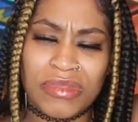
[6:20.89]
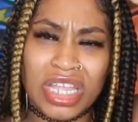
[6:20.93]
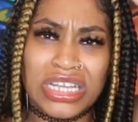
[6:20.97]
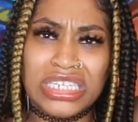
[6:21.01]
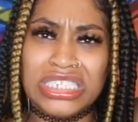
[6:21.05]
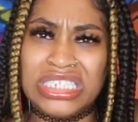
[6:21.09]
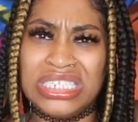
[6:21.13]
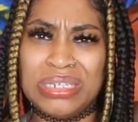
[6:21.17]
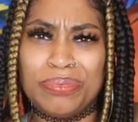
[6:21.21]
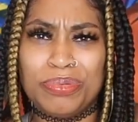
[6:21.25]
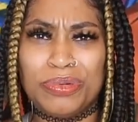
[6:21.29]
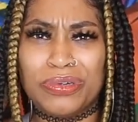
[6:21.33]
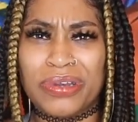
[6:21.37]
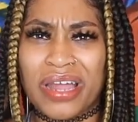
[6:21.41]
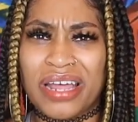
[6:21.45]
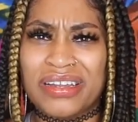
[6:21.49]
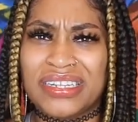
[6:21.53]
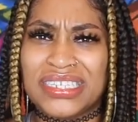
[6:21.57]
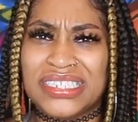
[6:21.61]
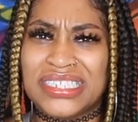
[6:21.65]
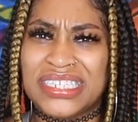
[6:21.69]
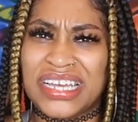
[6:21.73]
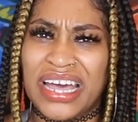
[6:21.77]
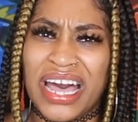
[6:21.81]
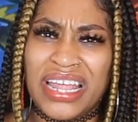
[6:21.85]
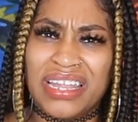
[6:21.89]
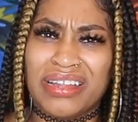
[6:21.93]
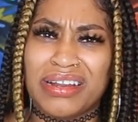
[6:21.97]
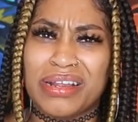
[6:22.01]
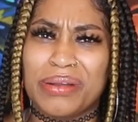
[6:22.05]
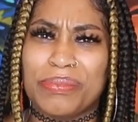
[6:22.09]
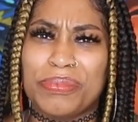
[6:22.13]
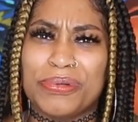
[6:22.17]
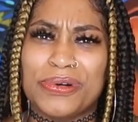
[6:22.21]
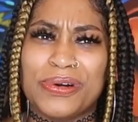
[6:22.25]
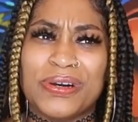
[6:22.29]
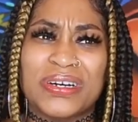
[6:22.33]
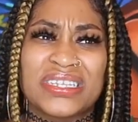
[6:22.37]
she pulled out these
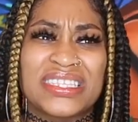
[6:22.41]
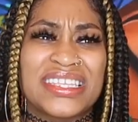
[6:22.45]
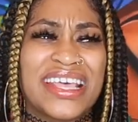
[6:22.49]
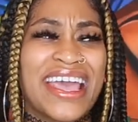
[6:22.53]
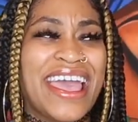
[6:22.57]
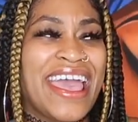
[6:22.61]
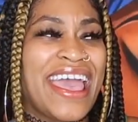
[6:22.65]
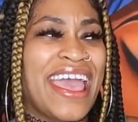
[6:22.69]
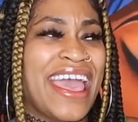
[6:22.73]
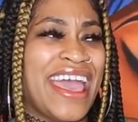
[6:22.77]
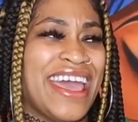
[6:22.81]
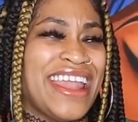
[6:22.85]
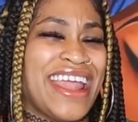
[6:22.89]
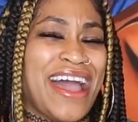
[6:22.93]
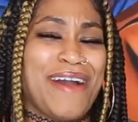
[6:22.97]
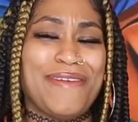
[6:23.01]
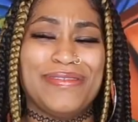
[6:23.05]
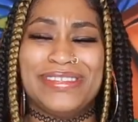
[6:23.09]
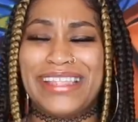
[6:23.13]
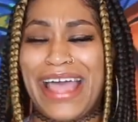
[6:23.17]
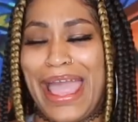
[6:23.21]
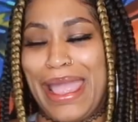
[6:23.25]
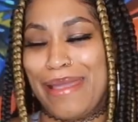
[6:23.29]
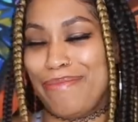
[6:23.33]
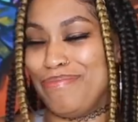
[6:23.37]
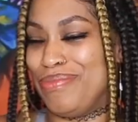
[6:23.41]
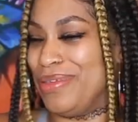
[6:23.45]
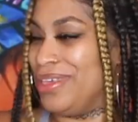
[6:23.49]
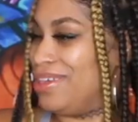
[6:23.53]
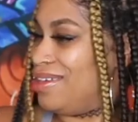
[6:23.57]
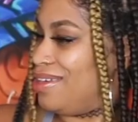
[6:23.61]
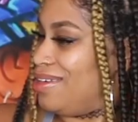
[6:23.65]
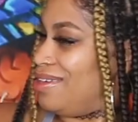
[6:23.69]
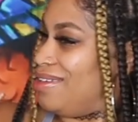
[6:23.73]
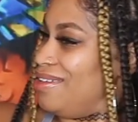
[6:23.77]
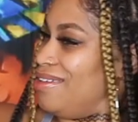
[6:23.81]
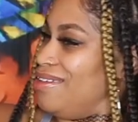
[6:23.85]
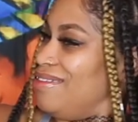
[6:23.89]
coloring books and I was like, bitch,